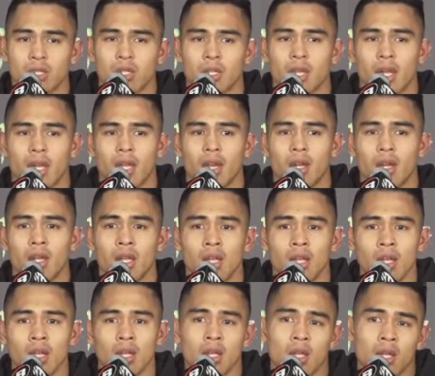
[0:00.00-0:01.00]
And
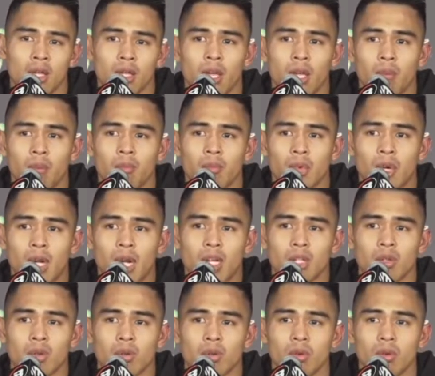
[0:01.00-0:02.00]
yeah, I'm glad
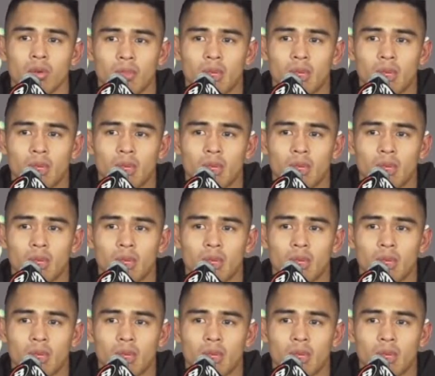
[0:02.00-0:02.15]
to be